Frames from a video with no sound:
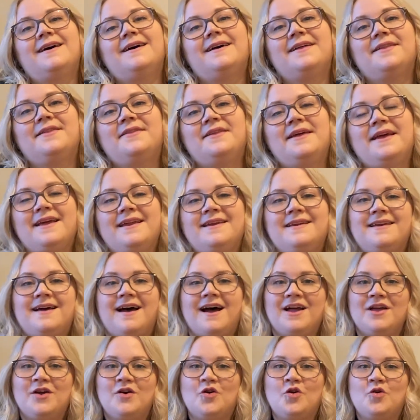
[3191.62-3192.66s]
then
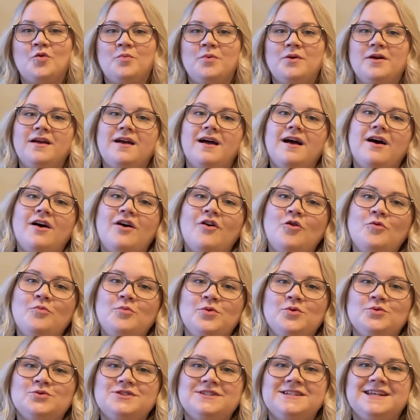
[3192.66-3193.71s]
I hope
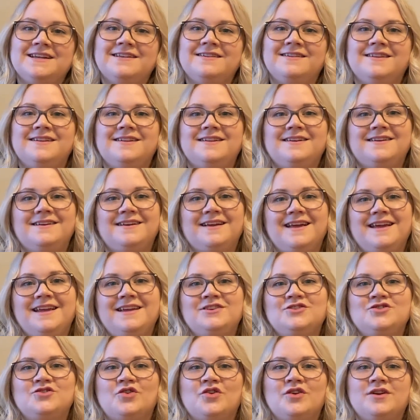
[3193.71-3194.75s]
you still
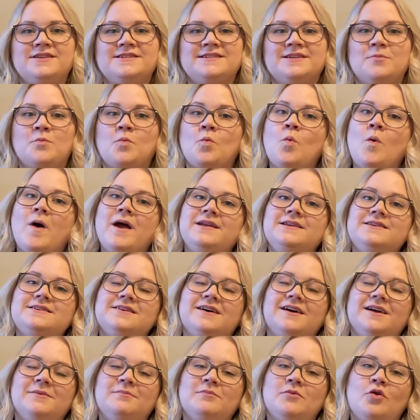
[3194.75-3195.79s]
enjoy some quiet
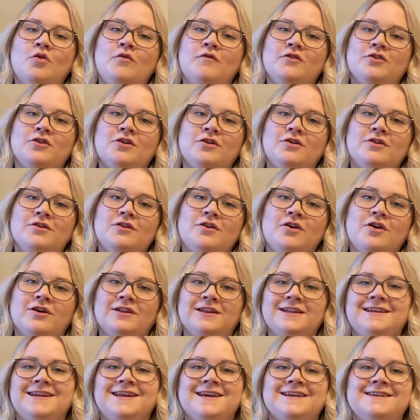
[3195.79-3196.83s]
time over the
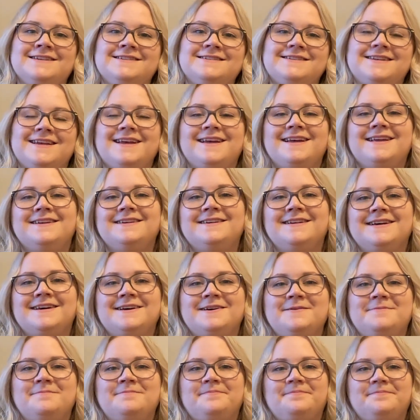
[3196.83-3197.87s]
holidays, and
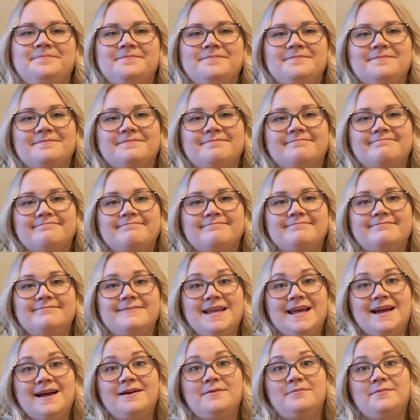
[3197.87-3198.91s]

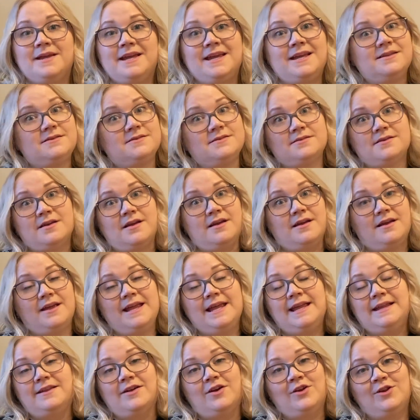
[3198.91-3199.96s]
yeah, eat
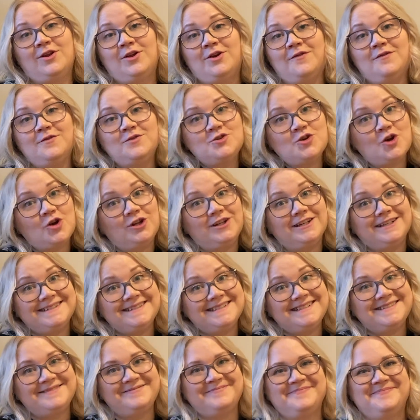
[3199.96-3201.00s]
a lot of chocolate.
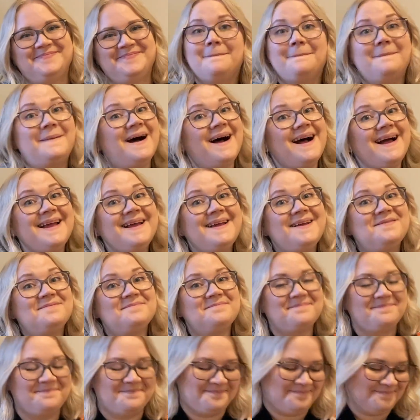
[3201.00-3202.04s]

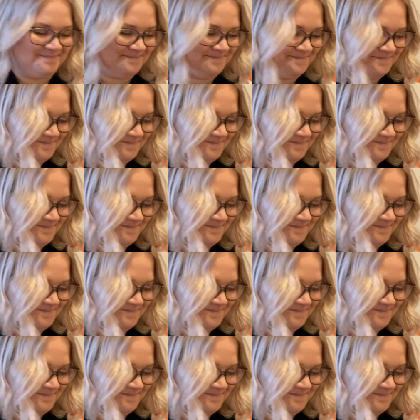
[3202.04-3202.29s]
Bye.